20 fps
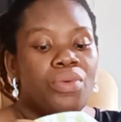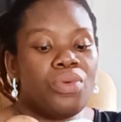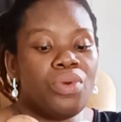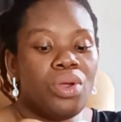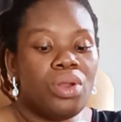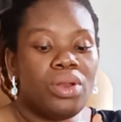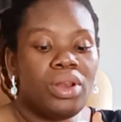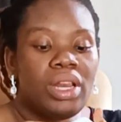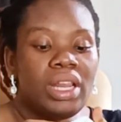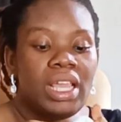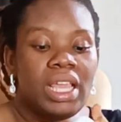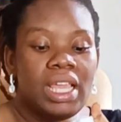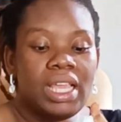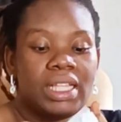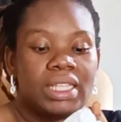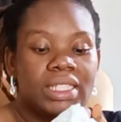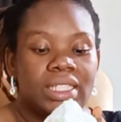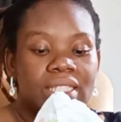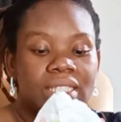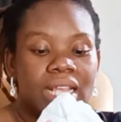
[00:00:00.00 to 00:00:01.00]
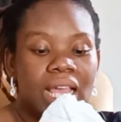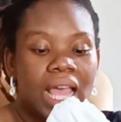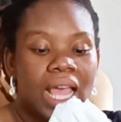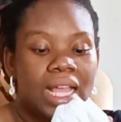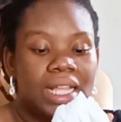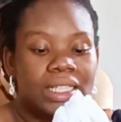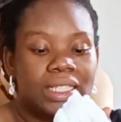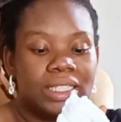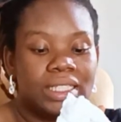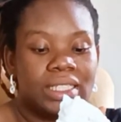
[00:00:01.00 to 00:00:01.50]
roll it
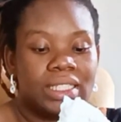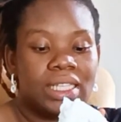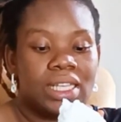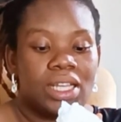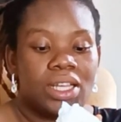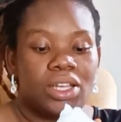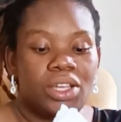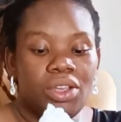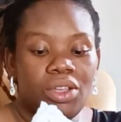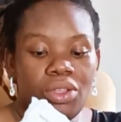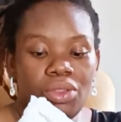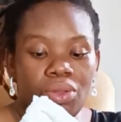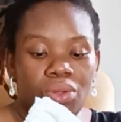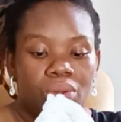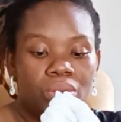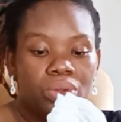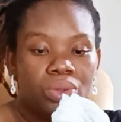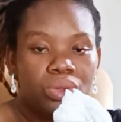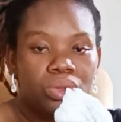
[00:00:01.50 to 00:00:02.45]
and, you know,